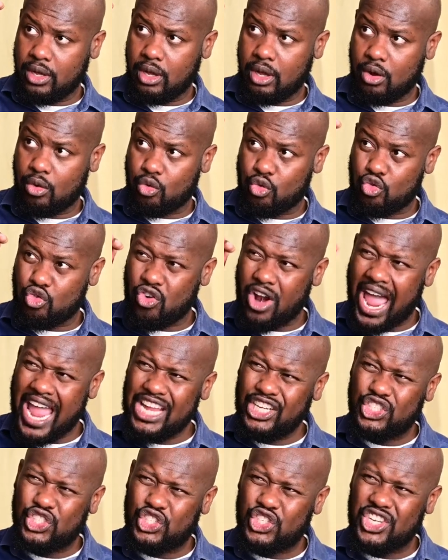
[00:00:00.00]

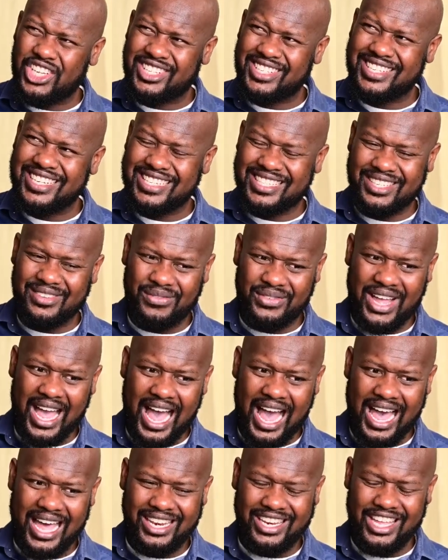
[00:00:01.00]
righteousness of
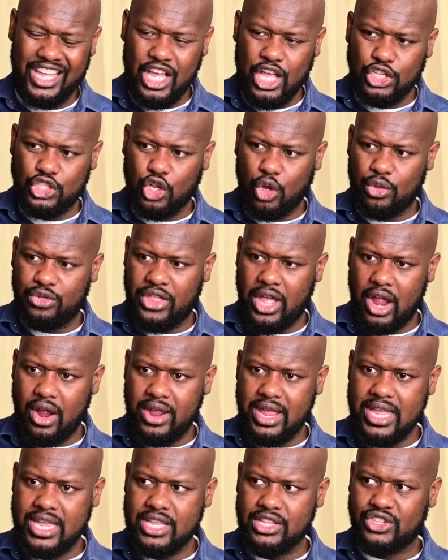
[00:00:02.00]
God. So there
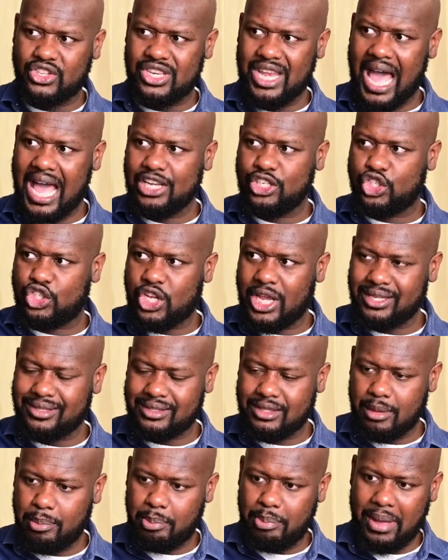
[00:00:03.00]
is not just
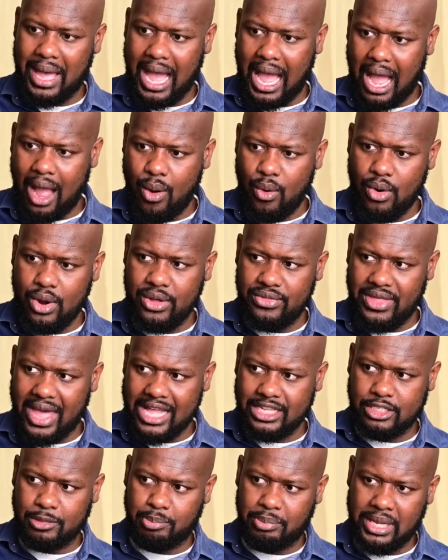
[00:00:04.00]
the power
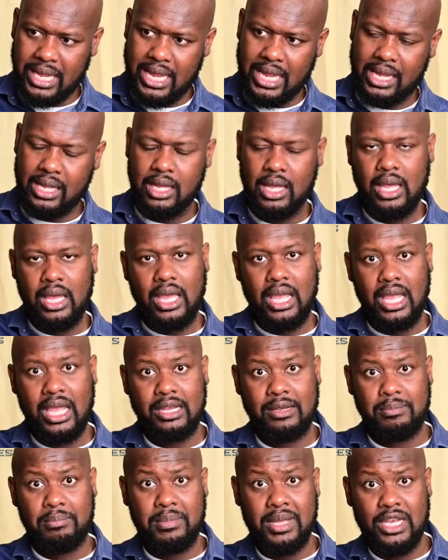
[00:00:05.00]
that's being
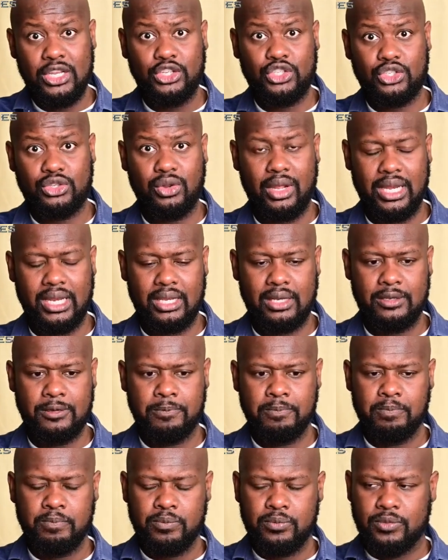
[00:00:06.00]
administered
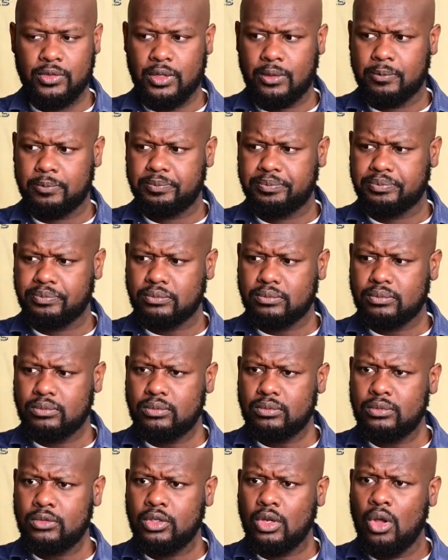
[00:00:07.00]

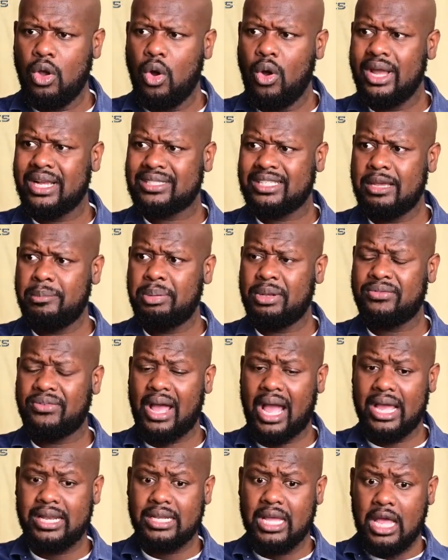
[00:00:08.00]
or
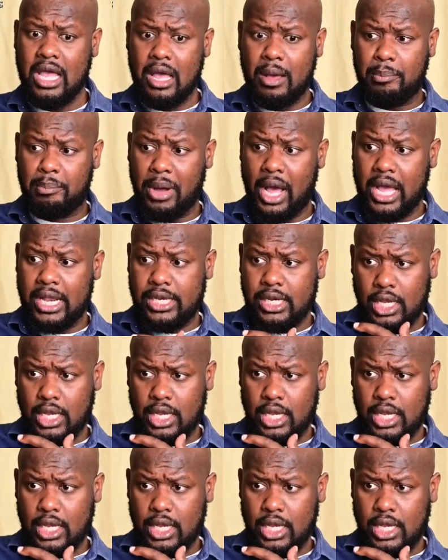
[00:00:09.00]
exemplified, but